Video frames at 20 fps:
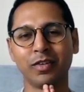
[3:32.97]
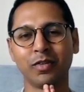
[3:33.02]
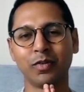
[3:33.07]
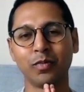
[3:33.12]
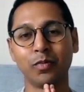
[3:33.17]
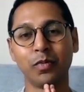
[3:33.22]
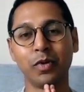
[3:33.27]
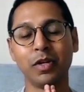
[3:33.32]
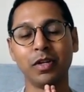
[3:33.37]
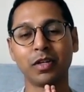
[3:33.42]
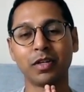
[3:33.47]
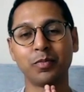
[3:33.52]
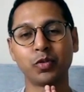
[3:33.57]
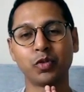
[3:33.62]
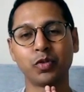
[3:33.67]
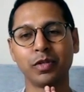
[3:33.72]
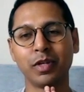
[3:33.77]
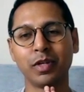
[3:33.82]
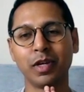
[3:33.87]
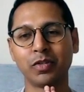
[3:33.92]
When it comes to
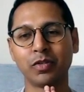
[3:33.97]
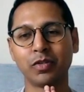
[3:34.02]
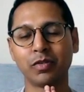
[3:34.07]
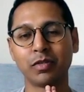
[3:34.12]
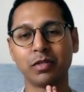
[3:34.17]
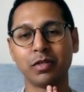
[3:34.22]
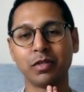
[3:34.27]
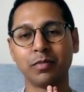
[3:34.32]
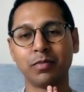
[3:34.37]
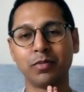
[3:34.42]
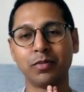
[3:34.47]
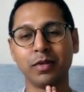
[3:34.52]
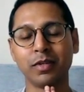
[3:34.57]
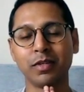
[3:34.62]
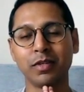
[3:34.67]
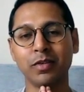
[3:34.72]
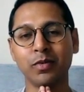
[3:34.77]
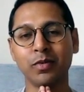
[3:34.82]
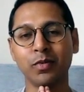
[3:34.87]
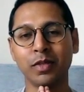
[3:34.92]
natural still point,
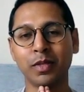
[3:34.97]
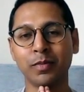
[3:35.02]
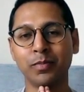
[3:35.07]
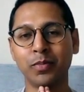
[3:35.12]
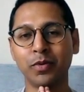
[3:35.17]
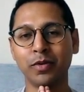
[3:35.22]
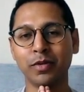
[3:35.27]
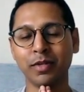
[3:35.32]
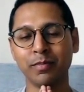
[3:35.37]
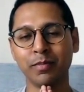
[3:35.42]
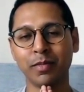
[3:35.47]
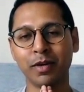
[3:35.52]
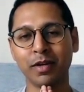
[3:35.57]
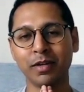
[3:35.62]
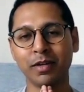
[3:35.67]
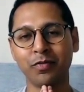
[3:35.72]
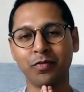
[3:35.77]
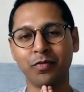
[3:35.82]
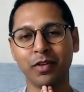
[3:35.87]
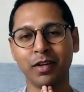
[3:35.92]
you are the body
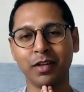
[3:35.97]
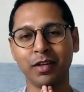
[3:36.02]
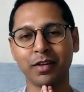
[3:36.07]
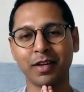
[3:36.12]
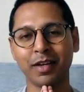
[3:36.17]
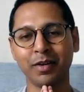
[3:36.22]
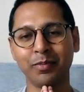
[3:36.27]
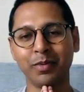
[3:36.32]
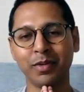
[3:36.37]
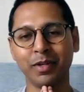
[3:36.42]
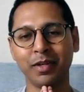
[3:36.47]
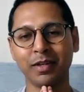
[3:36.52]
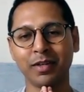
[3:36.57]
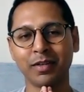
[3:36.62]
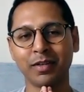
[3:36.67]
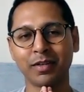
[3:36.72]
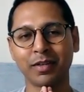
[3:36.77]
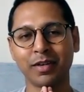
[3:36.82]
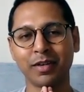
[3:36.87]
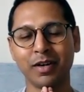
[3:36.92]
mind feeling happy and
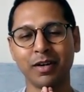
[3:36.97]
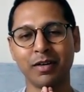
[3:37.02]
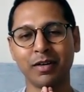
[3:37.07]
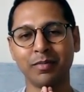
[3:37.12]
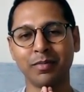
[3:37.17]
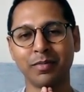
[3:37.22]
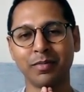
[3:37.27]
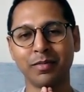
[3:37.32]
calm,